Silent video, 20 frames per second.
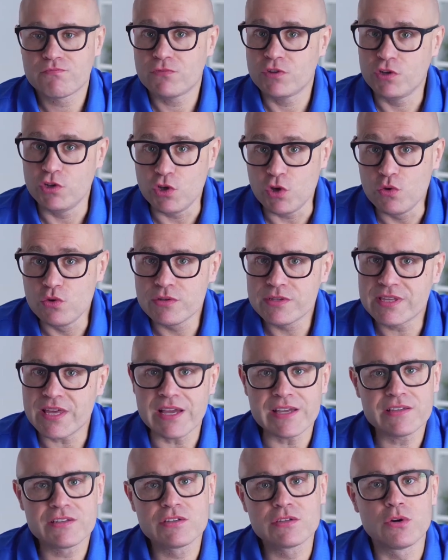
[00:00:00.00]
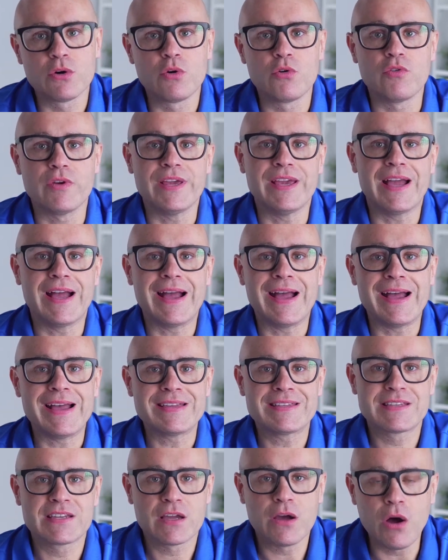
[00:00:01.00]
use that story
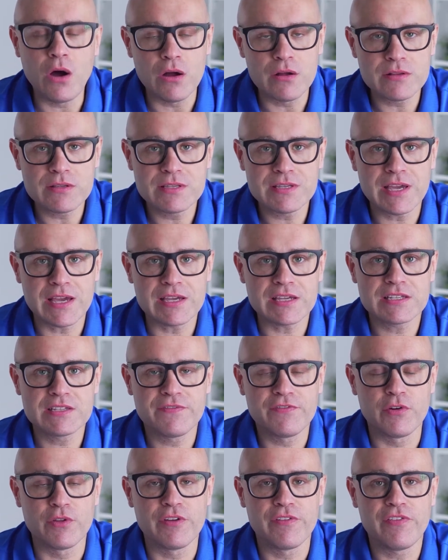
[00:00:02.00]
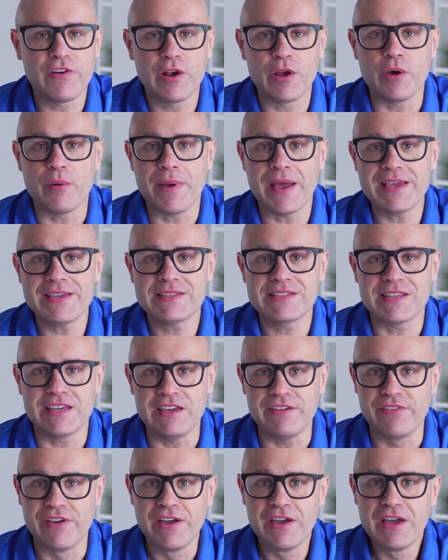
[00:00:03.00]
as context for the follow-up. "Hey,
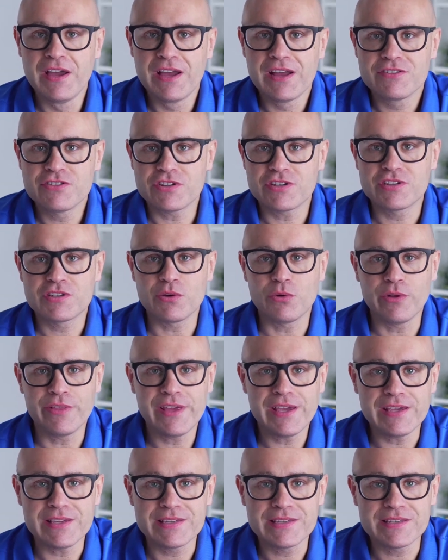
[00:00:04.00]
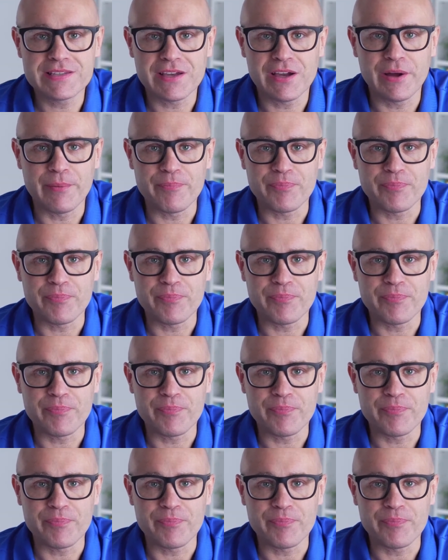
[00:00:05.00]
Steve, just saw this.